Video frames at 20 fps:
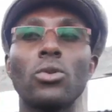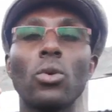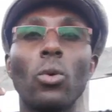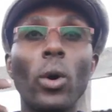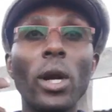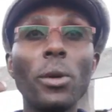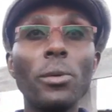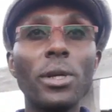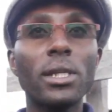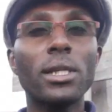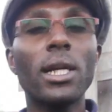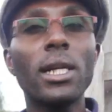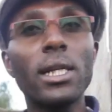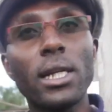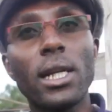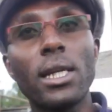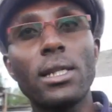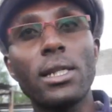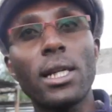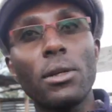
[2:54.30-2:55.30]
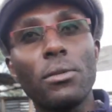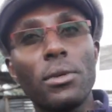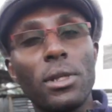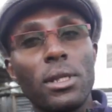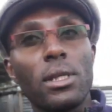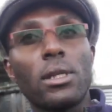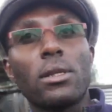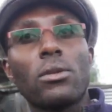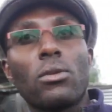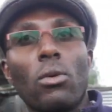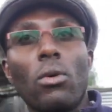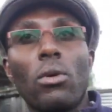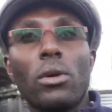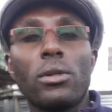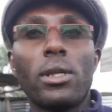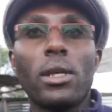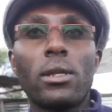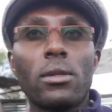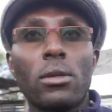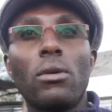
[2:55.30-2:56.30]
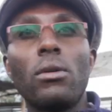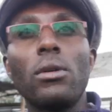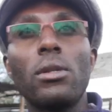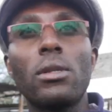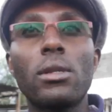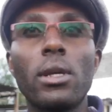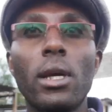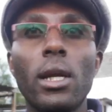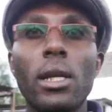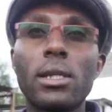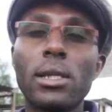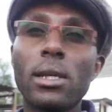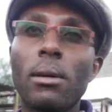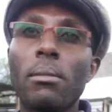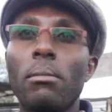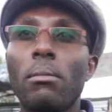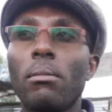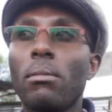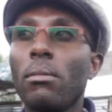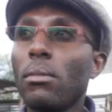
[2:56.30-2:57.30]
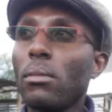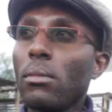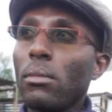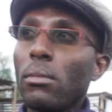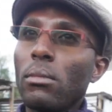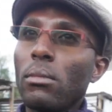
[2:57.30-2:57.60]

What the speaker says: So when I started with six goats, some